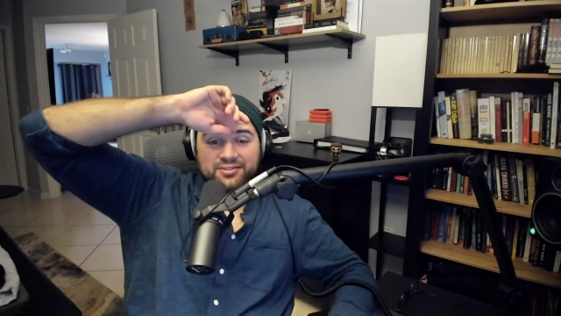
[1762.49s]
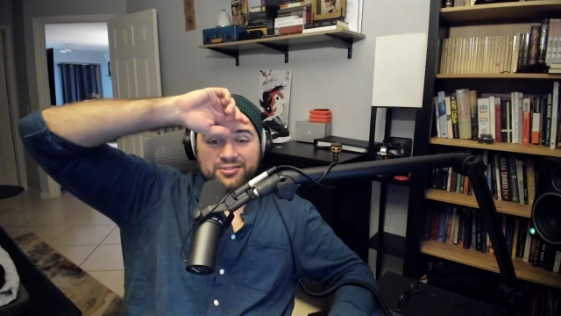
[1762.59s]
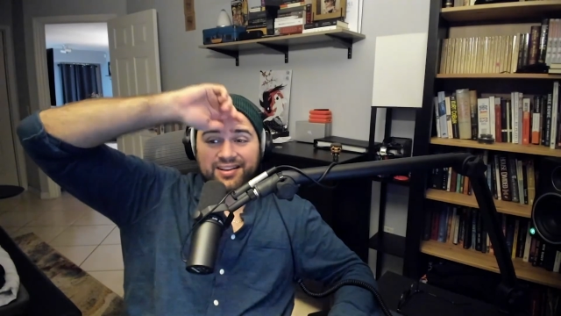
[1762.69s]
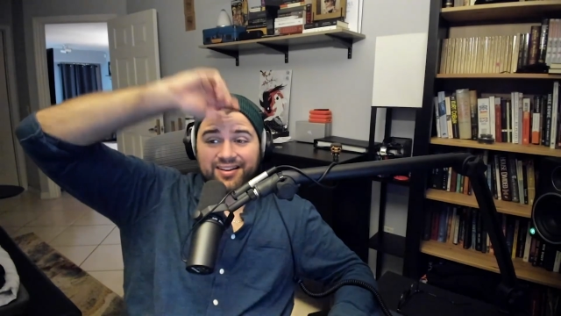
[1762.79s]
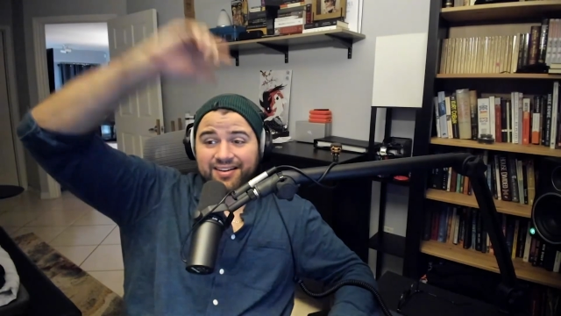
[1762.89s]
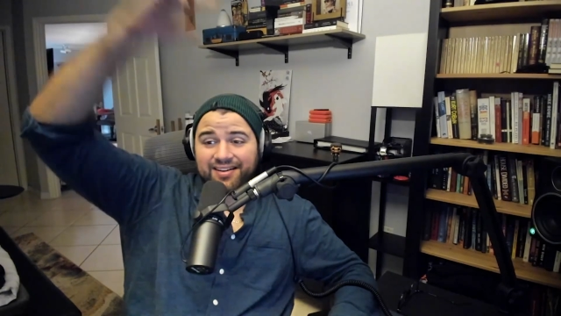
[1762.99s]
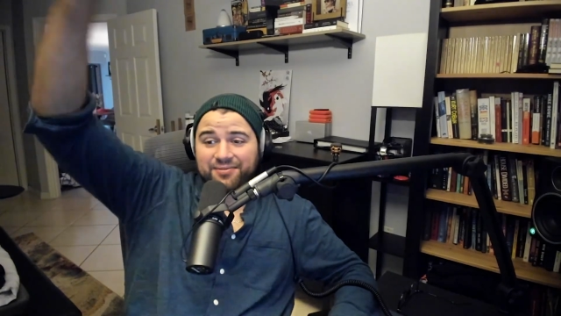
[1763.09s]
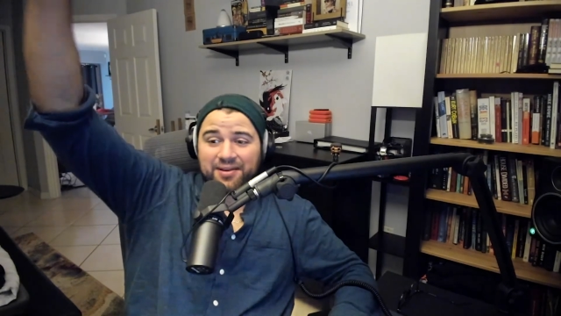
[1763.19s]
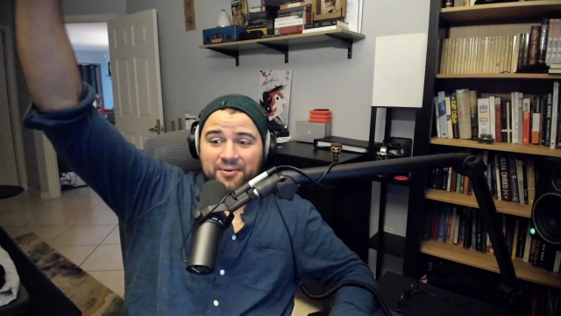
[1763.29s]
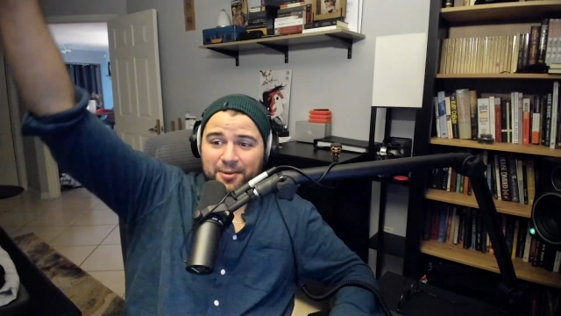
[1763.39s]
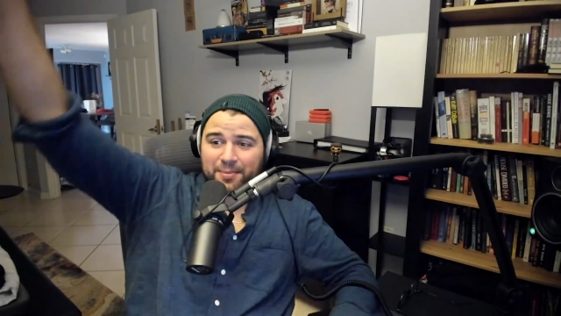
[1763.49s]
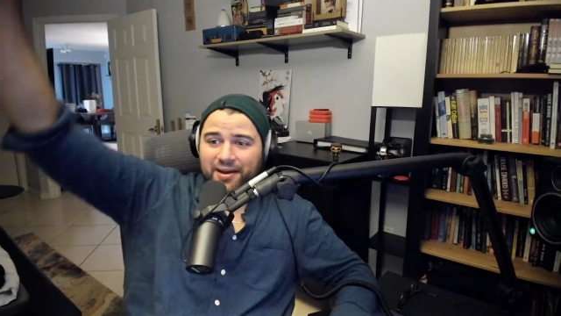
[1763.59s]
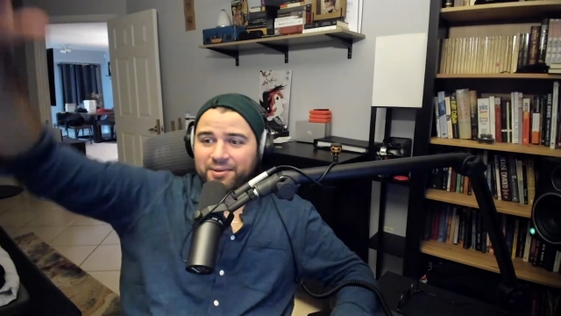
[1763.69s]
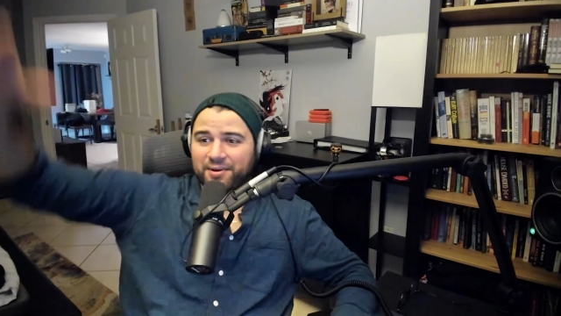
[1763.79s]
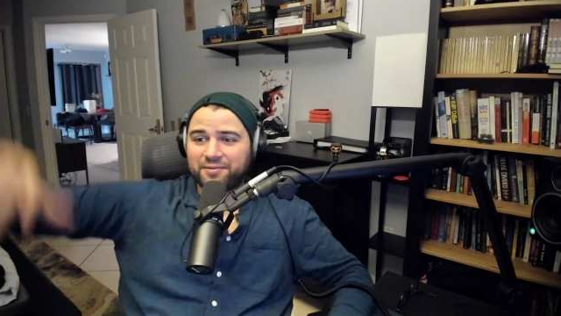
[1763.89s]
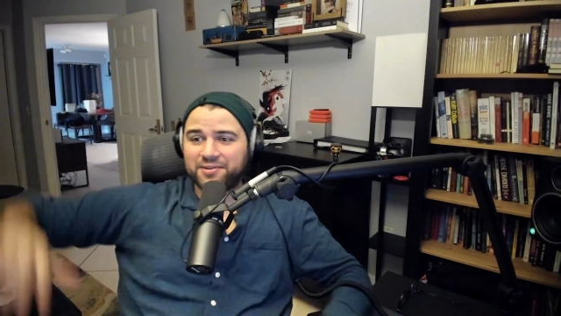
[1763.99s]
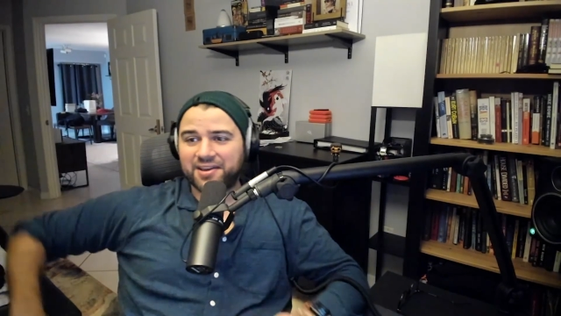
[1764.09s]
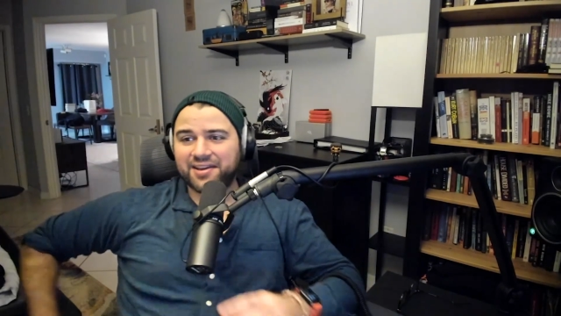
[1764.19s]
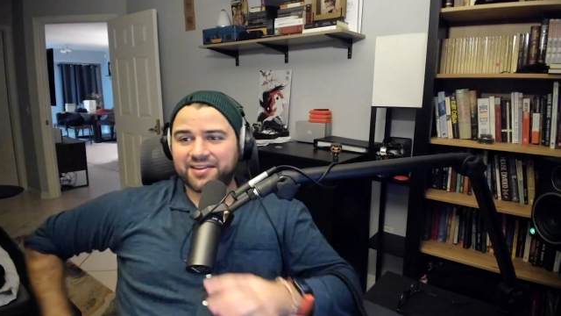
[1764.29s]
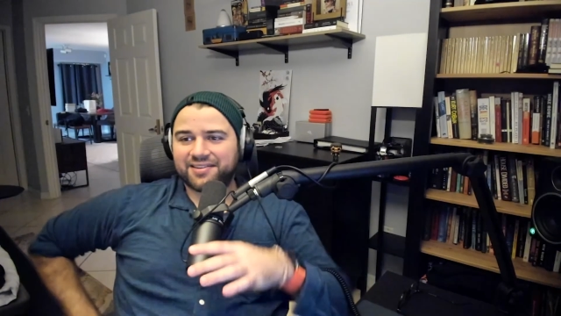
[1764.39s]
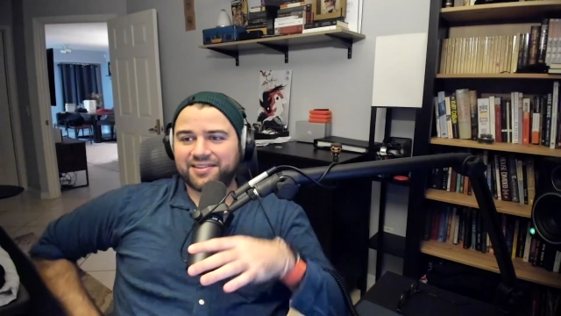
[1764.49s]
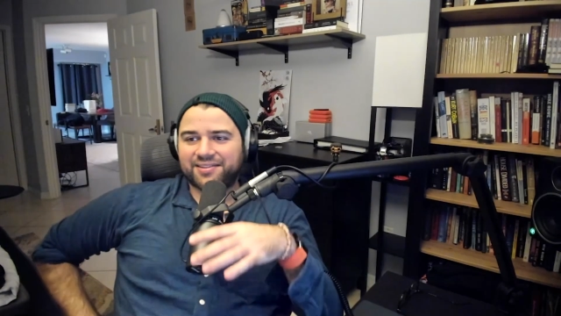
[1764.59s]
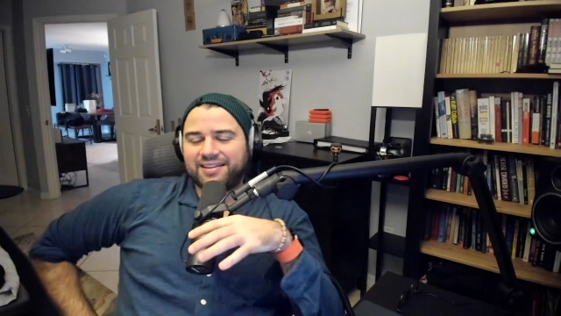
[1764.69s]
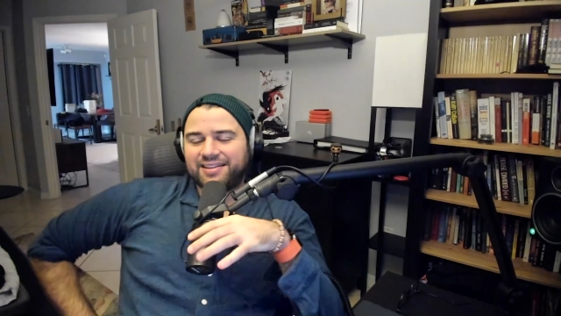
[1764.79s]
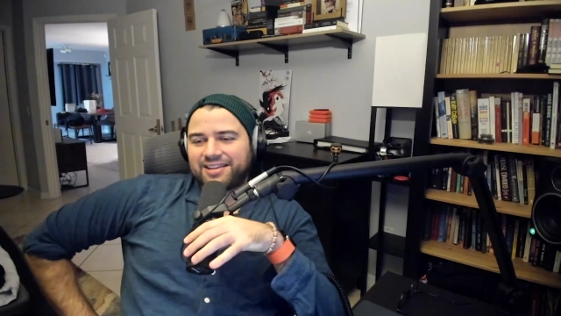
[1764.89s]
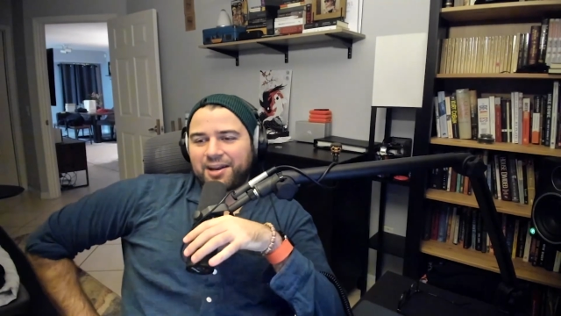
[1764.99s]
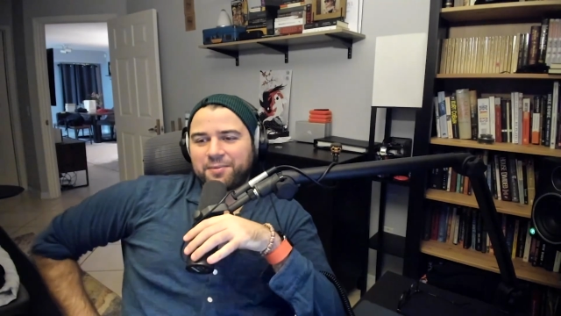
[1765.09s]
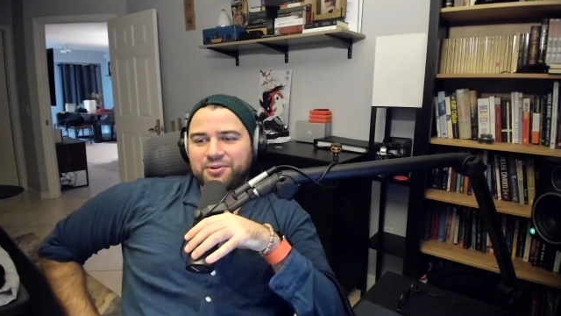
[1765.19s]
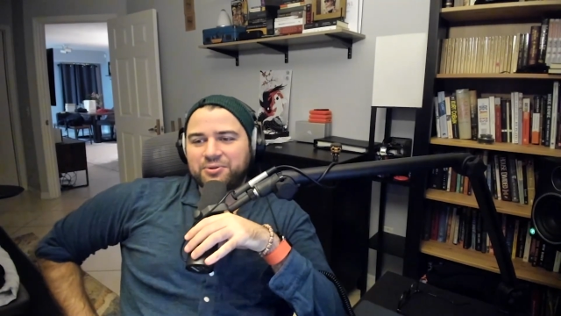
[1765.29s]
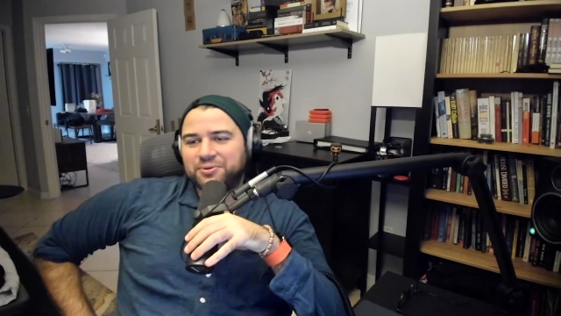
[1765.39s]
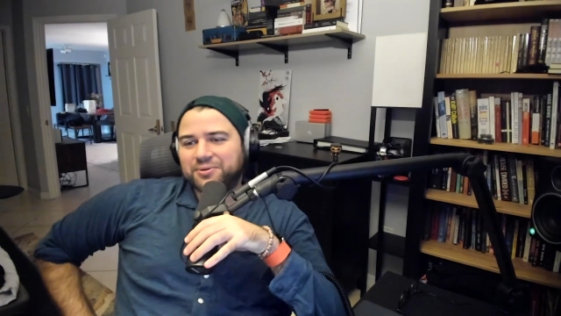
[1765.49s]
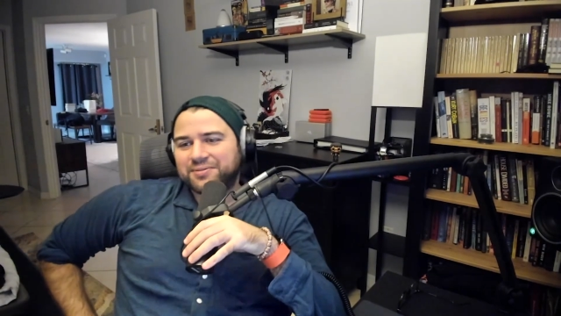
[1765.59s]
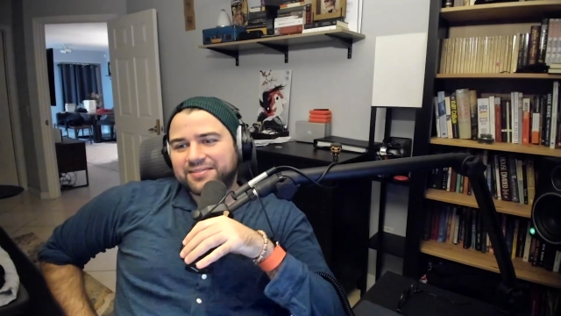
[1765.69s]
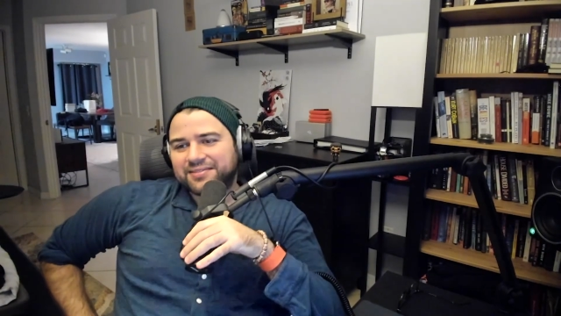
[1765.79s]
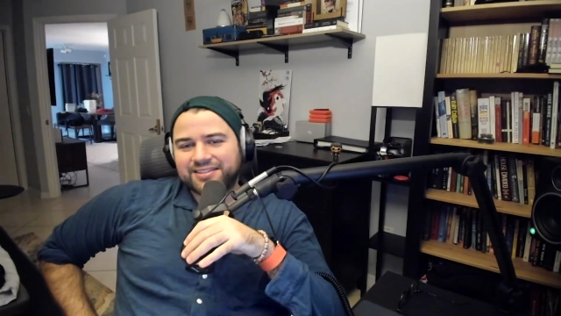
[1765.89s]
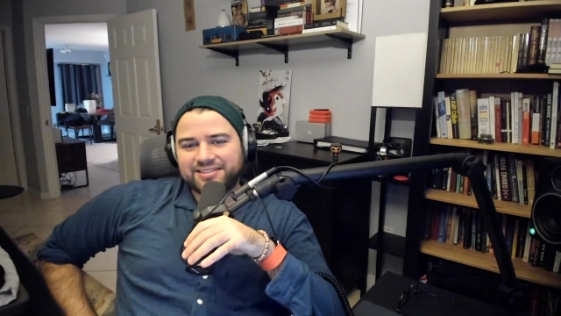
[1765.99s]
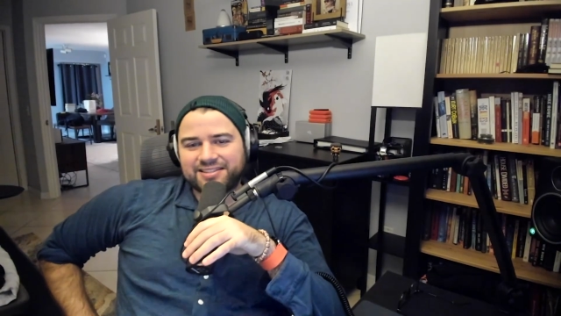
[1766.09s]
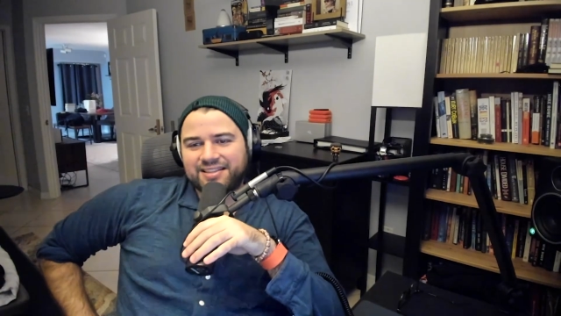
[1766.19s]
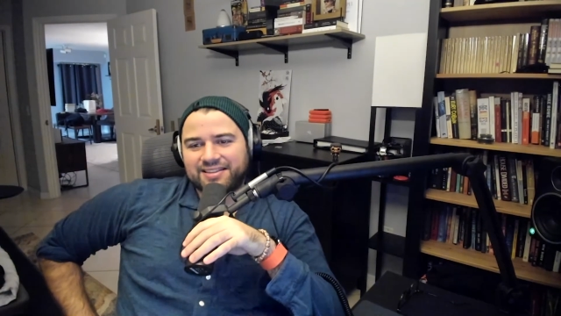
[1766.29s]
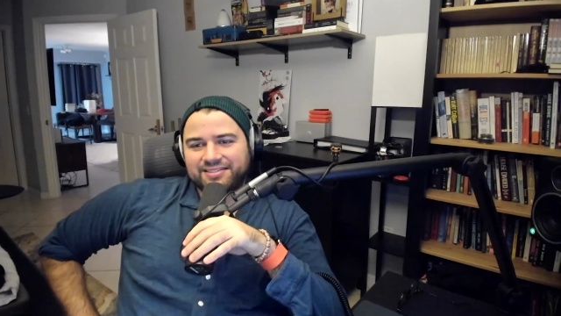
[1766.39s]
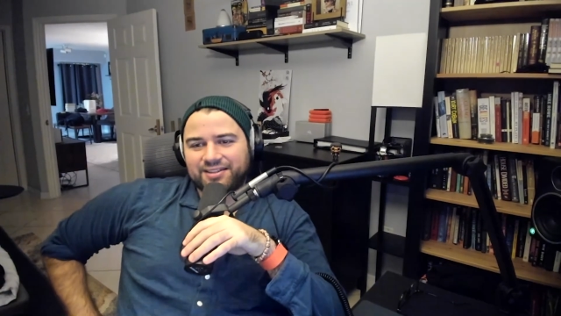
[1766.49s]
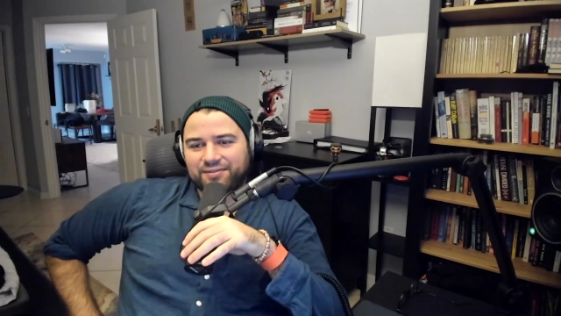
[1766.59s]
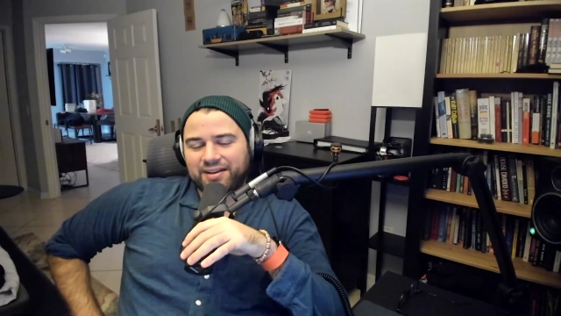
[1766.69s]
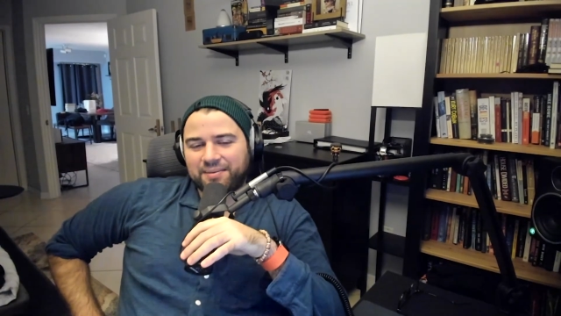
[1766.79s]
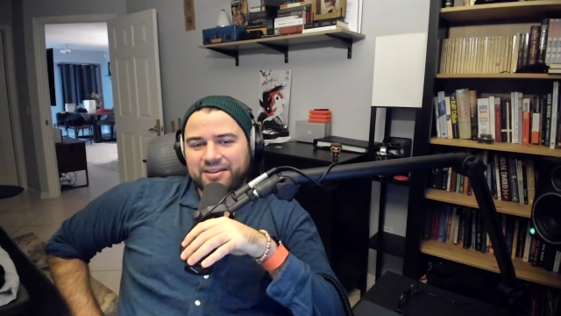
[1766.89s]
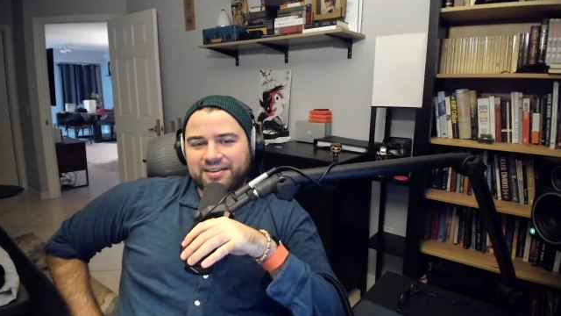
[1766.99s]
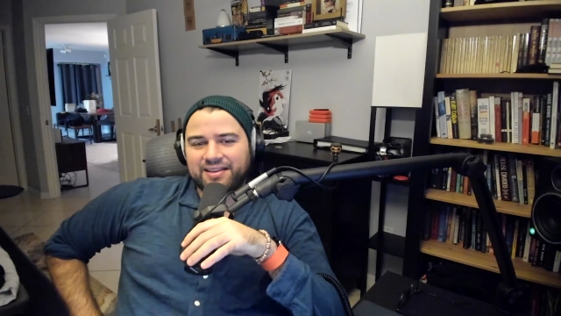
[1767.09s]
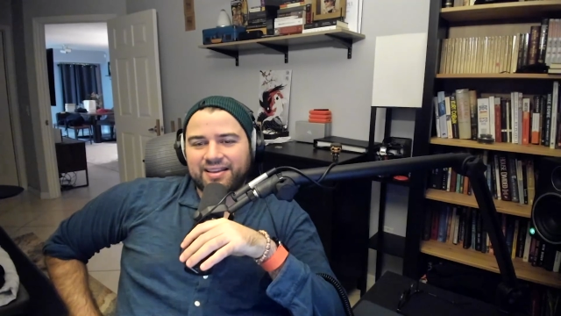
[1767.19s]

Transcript: And you're like, oh, I walk by there every day. You know, like, it's got to be cool to see this stuff. I mean,